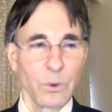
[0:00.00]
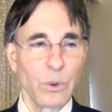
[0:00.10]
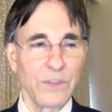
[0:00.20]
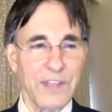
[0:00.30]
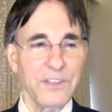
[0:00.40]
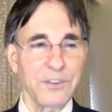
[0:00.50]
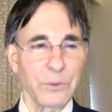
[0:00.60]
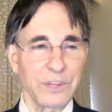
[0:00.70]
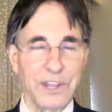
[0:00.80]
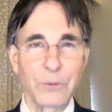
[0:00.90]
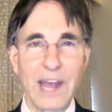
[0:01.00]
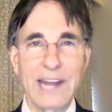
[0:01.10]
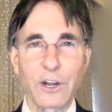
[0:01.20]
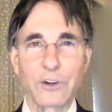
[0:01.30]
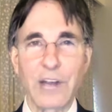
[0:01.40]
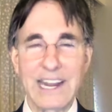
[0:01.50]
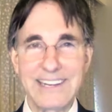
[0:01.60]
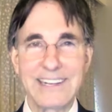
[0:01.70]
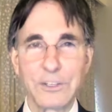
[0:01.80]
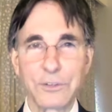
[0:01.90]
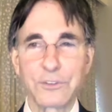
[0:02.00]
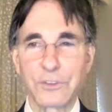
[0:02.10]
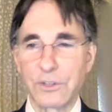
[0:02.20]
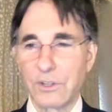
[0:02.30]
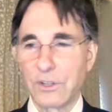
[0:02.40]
What they what they write are ideals